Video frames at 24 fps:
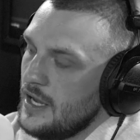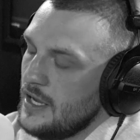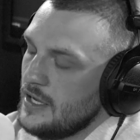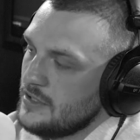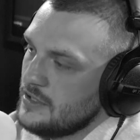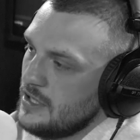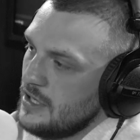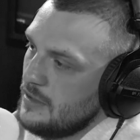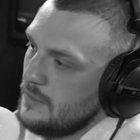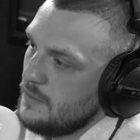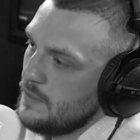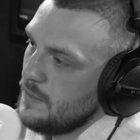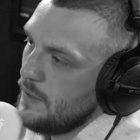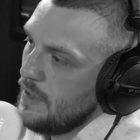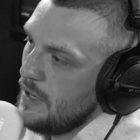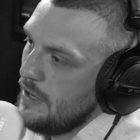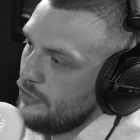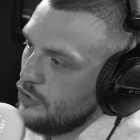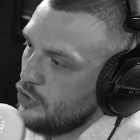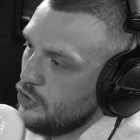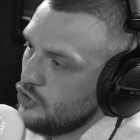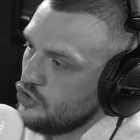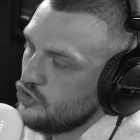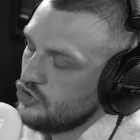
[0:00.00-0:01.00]
It's going to be
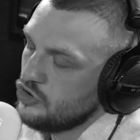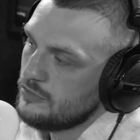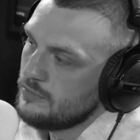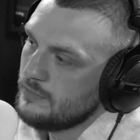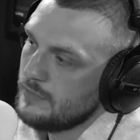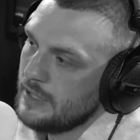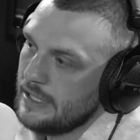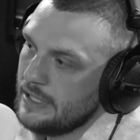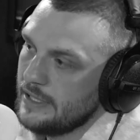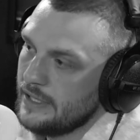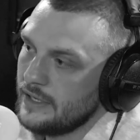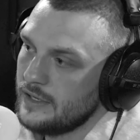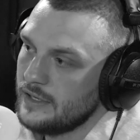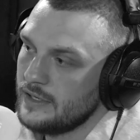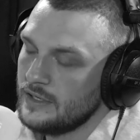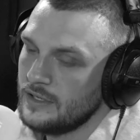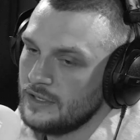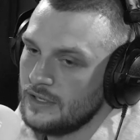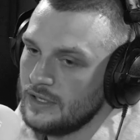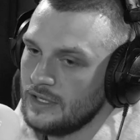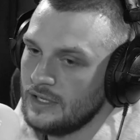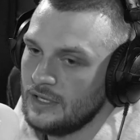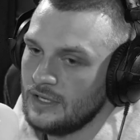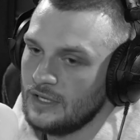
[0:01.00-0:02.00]
worth 100 million
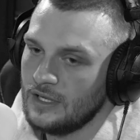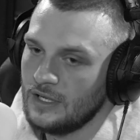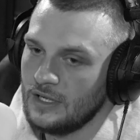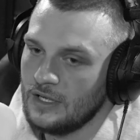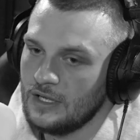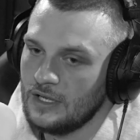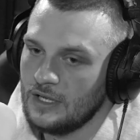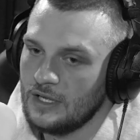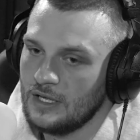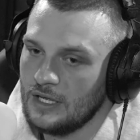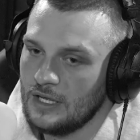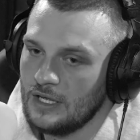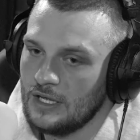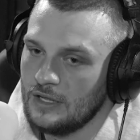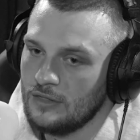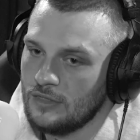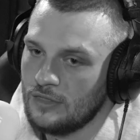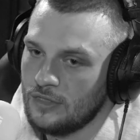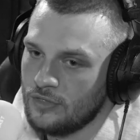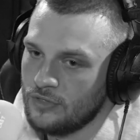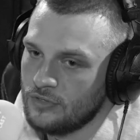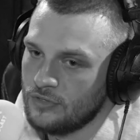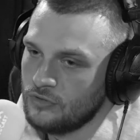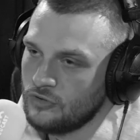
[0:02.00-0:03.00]
in
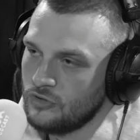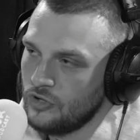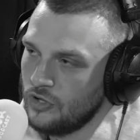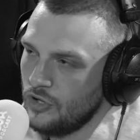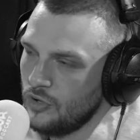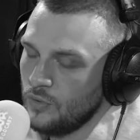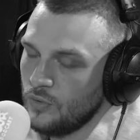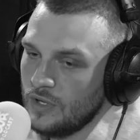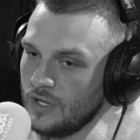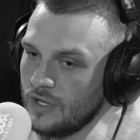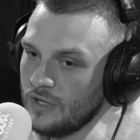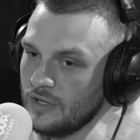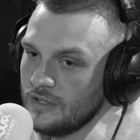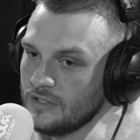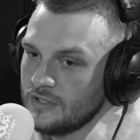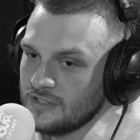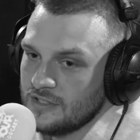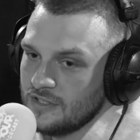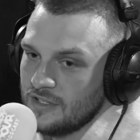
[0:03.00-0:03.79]
2 years.